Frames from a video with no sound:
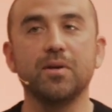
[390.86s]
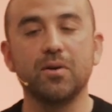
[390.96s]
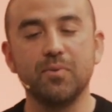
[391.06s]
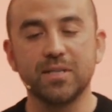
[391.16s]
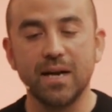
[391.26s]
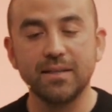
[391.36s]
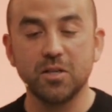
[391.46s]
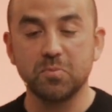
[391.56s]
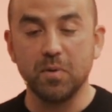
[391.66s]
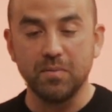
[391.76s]
could recite
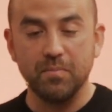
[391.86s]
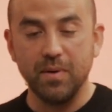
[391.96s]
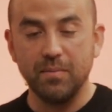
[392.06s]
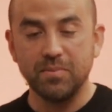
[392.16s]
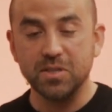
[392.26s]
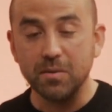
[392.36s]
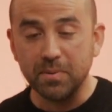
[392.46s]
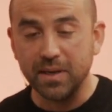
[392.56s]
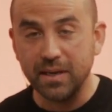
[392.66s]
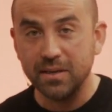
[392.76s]
this, but
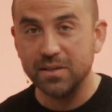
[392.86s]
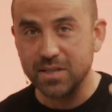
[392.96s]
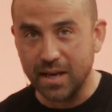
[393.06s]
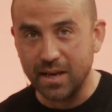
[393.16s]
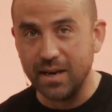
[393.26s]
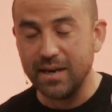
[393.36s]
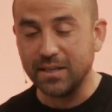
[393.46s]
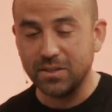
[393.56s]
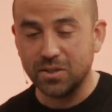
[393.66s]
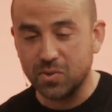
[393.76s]
simply said, in
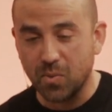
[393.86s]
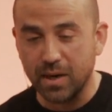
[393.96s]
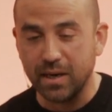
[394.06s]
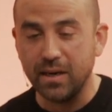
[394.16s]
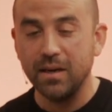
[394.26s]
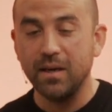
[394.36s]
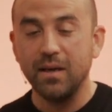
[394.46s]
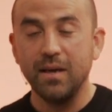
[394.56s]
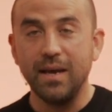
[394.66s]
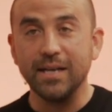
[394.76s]
Exodus 20,
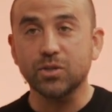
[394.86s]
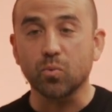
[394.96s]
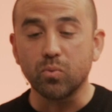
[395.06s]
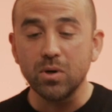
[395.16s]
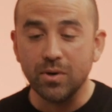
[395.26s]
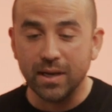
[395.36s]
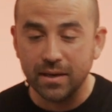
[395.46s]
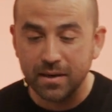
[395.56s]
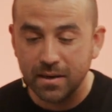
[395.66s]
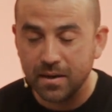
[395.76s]
it's
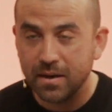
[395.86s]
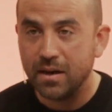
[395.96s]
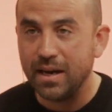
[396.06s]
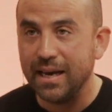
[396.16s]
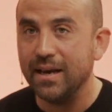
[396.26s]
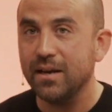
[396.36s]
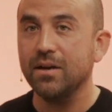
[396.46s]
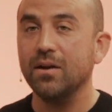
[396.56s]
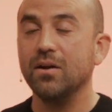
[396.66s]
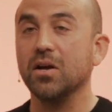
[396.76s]
rooted
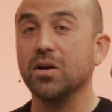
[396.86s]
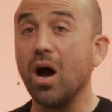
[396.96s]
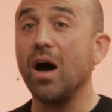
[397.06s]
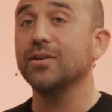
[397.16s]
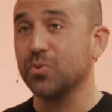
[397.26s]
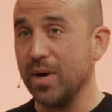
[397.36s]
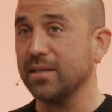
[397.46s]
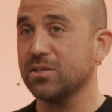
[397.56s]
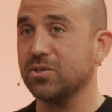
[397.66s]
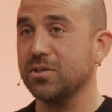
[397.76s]
in God's
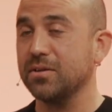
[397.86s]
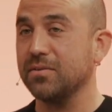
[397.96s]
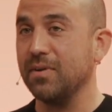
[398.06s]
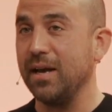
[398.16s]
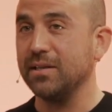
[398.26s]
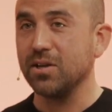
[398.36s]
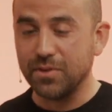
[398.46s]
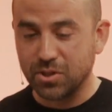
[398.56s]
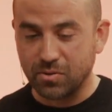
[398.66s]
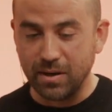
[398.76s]
rest, right? It's on the
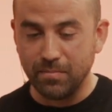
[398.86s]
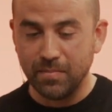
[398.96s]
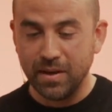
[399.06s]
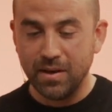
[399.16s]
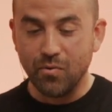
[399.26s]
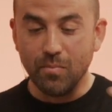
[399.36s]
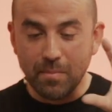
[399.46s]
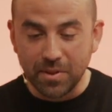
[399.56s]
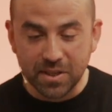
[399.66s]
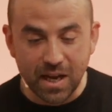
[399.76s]
screen.
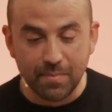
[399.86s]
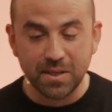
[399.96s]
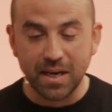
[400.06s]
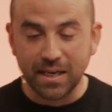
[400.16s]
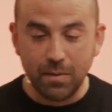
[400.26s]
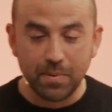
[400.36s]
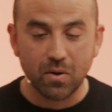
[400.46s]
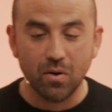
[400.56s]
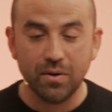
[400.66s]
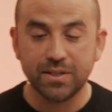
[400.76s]
Remember the Sabbath day, keep it
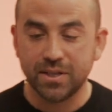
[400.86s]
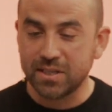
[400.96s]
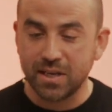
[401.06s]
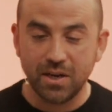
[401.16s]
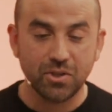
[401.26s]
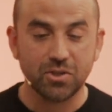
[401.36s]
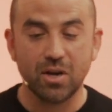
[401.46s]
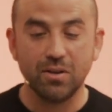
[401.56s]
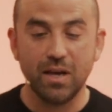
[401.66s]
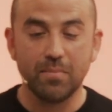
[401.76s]
holy, 6 days you
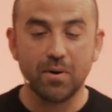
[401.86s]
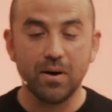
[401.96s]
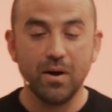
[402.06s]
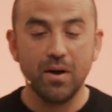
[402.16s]
shall labor.